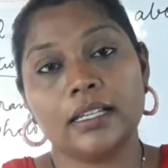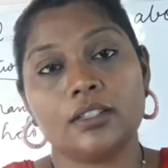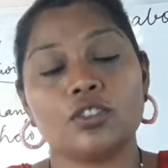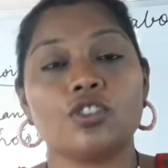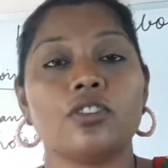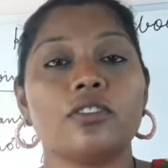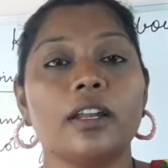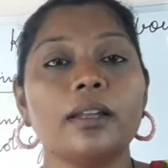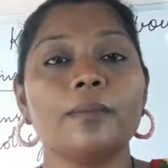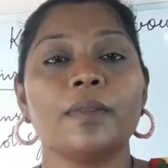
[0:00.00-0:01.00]
So
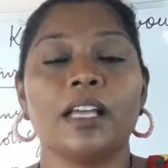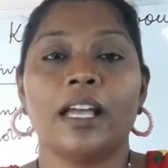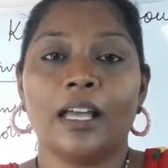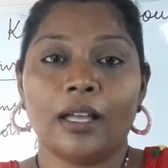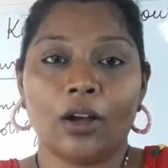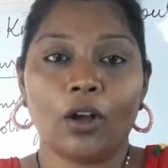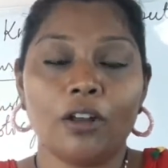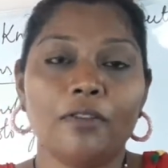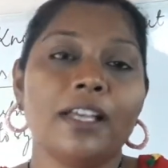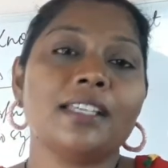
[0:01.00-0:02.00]
children,
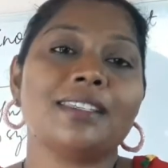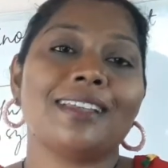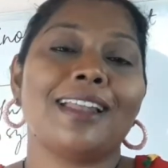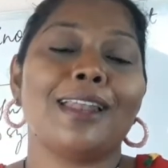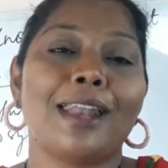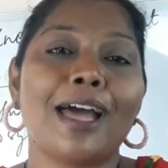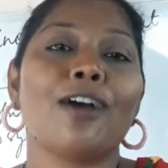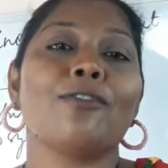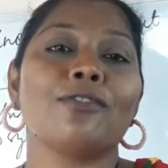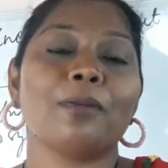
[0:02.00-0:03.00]
always
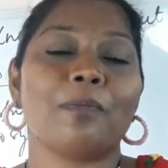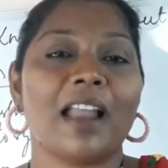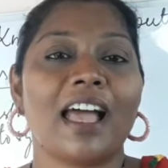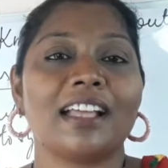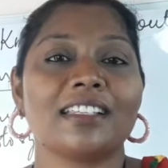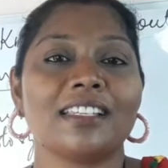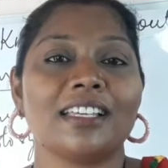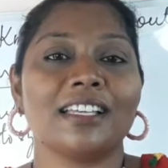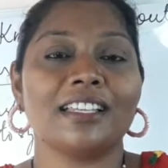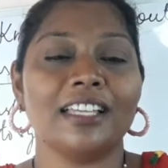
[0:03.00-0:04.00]
love the plants.
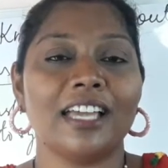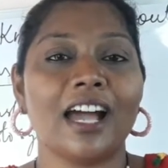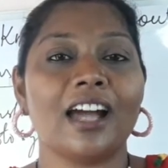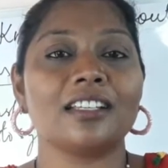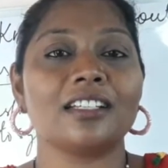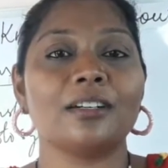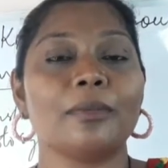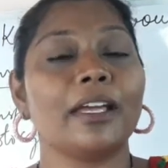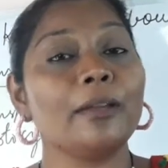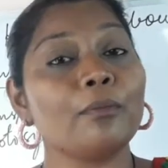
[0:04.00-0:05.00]
They are the
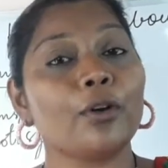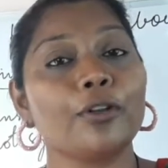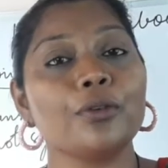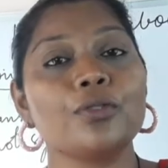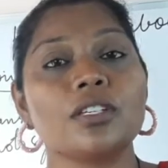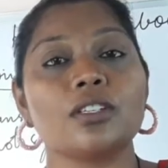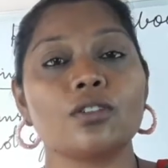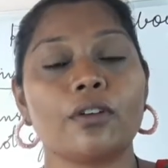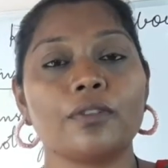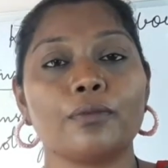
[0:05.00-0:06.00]
main producers
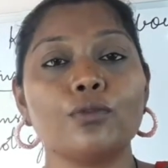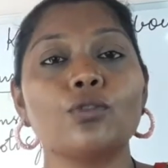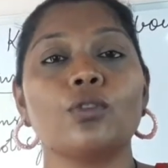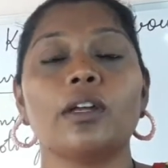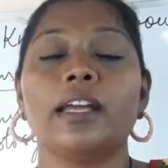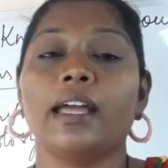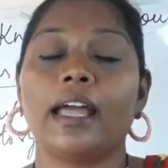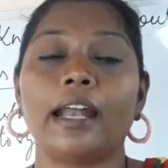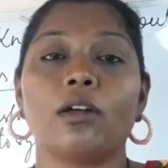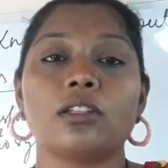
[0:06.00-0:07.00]
of the food
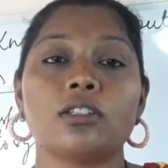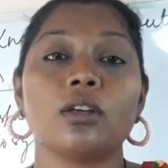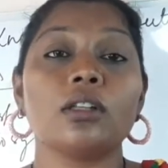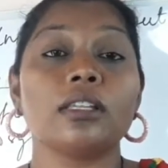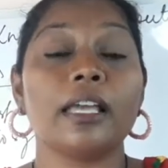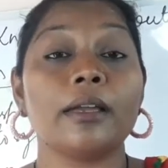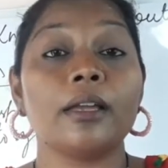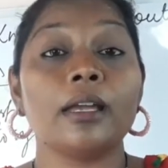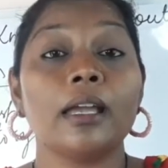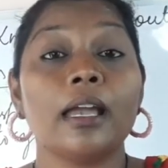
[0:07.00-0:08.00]
and also
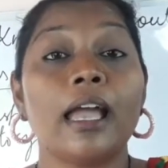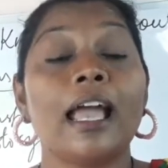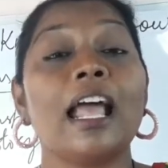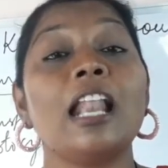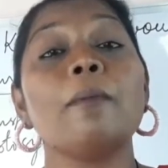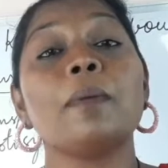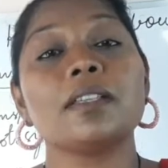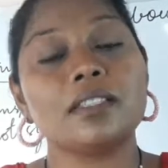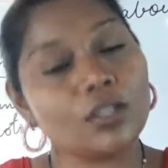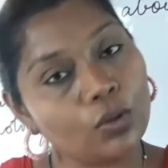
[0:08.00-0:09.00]
they help
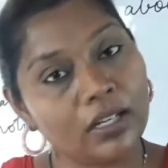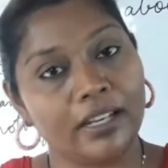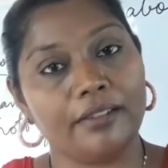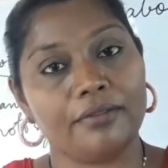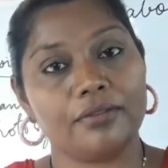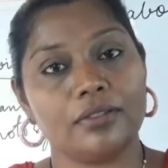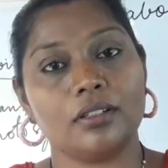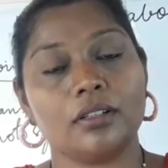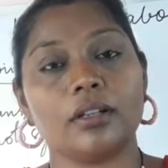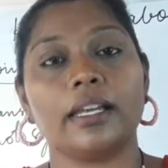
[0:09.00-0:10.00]
us to live.
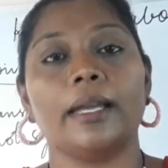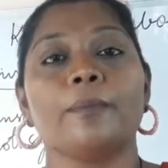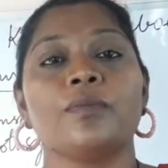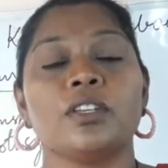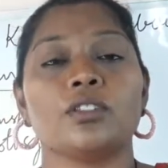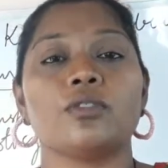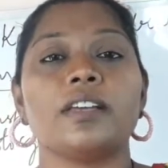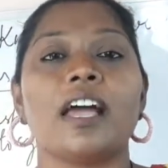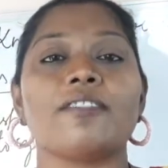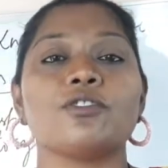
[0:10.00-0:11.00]
Okay. So we
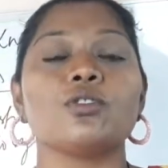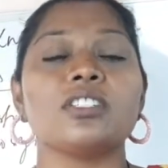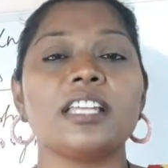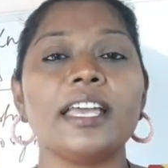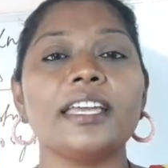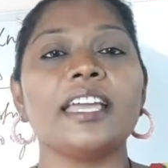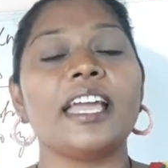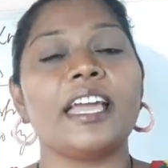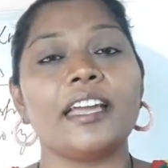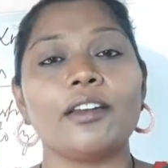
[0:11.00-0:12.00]
have to take
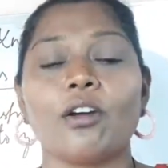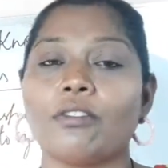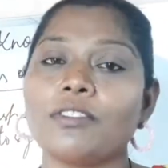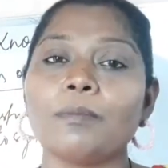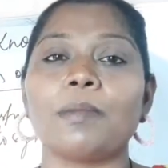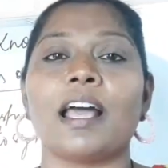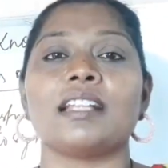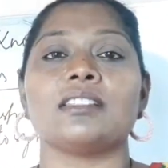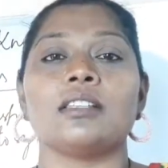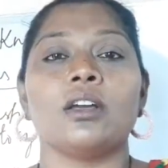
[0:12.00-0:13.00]
care of the
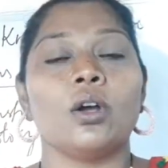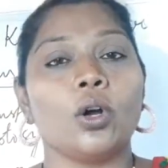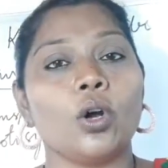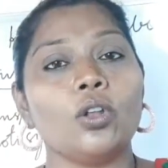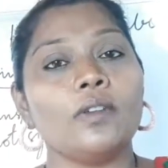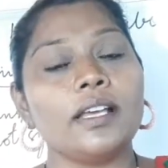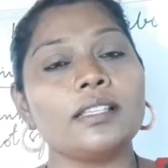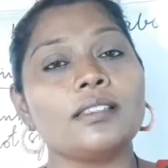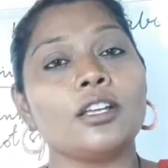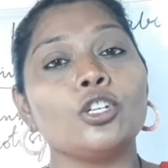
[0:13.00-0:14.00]
plants. Always
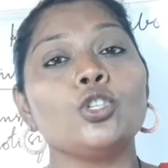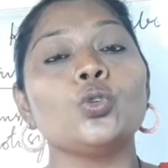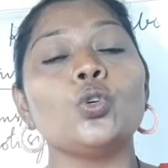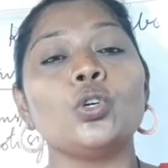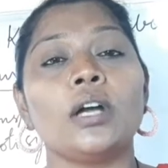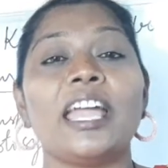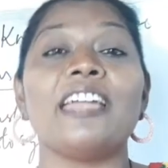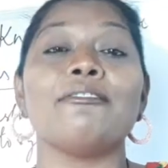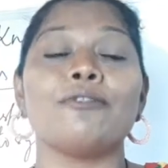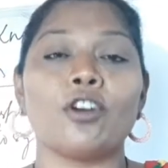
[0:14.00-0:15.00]
do
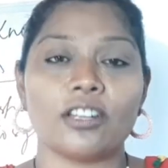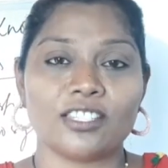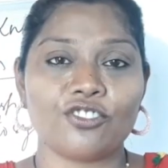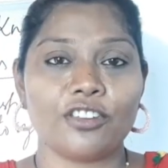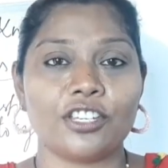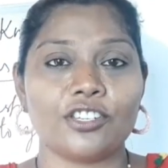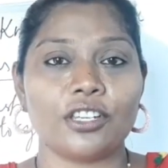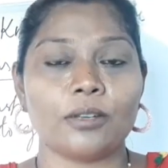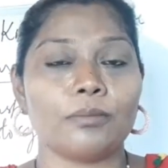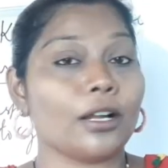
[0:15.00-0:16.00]

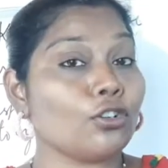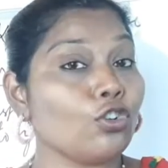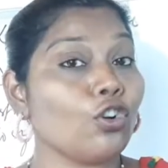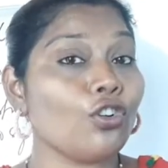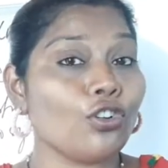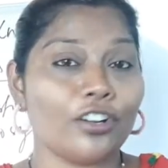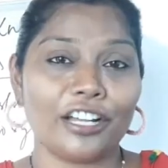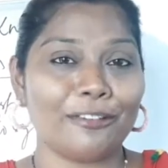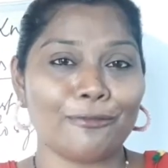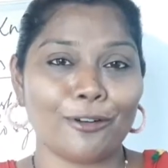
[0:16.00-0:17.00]
afforestation but no
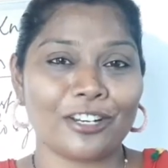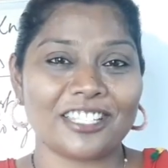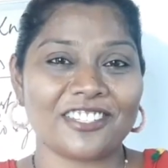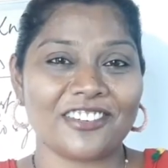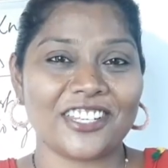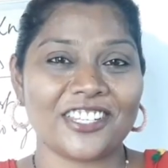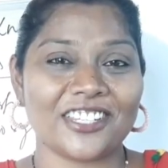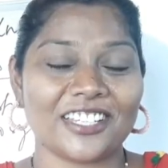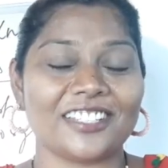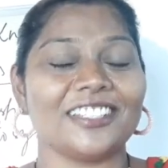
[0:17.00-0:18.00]

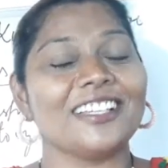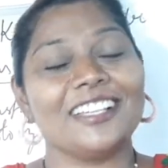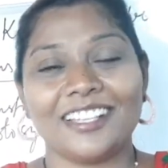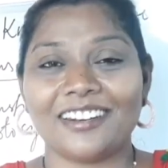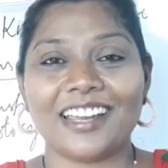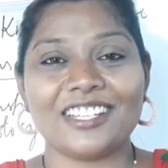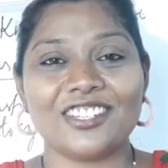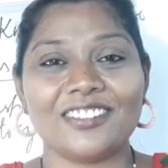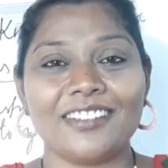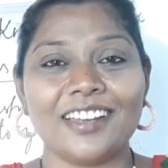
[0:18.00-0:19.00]
deforestation. Right
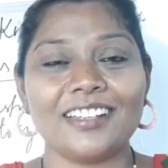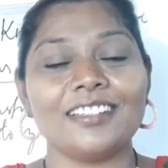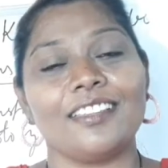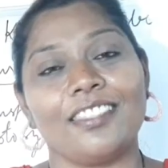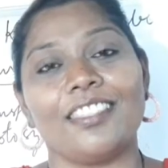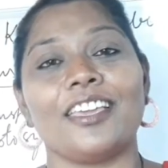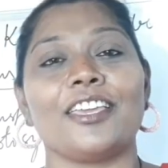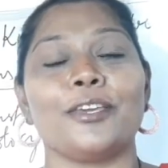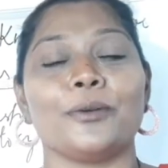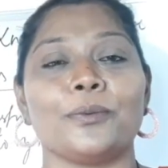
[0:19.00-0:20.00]
children? Thank
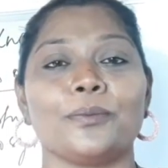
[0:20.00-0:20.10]
you.